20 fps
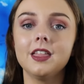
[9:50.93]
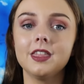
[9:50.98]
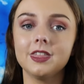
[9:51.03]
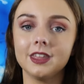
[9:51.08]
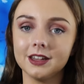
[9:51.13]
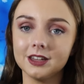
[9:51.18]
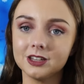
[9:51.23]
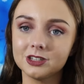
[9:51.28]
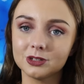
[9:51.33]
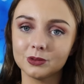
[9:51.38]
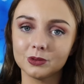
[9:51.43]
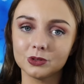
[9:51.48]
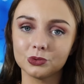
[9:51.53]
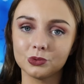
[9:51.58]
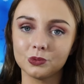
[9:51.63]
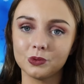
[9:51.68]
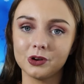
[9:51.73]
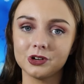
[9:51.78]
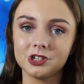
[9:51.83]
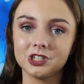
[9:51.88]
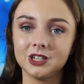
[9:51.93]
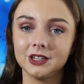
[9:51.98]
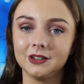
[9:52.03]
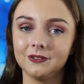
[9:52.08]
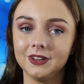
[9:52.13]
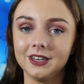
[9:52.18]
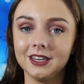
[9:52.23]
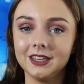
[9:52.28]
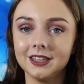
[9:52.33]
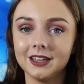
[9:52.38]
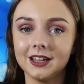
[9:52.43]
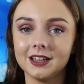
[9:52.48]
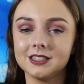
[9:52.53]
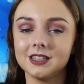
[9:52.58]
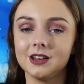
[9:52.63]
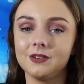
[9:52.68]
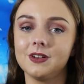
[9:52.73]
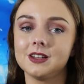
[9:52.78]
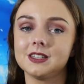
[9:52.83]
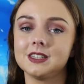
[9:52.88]
Thank you so much for watching. If anything I
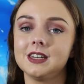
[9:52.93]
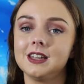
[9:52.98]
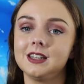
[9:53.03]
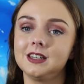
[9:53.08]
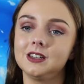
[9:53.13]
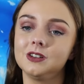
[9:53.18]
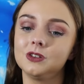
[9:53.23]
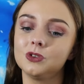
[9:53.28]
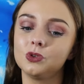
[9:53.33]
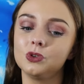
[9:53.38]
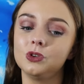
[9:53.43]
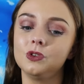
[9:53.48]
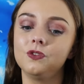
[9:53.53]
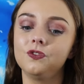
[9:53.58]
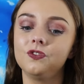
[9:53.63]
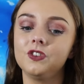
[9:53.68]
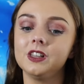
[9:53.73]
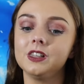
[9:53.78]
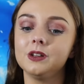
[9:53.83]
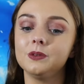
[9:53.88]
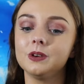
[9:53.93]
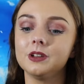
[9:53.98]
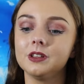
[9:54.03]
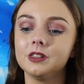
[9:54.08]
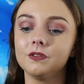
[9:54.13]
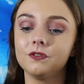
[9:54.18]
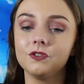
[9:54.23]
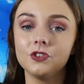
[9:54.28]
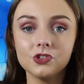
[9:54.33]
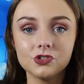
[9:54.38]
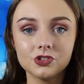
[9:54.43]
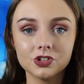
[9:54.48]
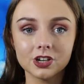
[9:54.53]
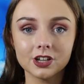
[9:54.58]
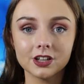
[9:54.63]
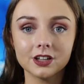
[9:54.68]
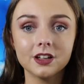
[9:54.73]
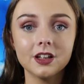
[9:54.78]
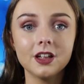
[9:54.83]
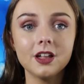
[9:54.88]
said resonated or you feel it will in the
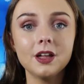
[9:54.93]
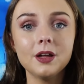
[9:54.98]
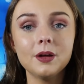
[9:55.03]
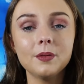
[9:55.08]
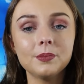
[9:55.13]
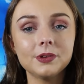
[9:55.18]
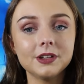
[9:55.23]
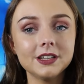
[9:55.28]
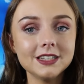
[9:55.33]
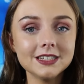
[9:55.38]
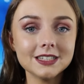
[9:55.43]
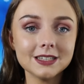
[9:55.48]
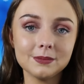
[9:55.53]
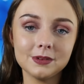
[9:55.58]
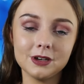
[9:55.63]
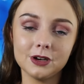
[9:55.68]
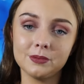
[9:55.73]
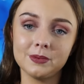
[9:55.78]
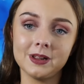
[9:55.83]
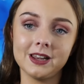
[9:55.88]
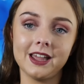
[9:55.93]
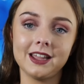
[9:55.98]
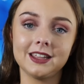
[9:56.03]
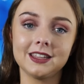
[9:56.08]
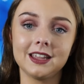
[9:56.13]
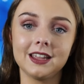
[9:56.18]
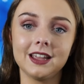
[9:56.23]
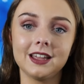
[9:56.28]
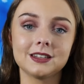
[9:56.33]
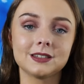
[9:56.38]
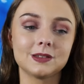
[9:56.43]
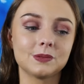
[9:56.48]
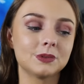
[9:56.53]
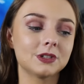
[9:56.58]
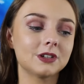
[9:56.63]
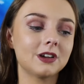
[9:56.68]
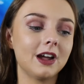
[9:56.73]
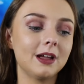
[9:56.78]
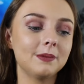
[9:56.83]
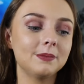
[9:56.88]
future, please let me know by liking and
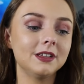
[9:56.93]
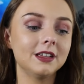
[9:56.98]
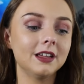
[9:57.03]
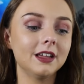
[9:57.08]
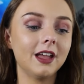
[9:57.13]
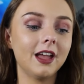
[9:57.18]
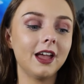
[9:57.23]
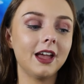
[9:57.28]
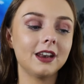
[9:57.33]
subscribing.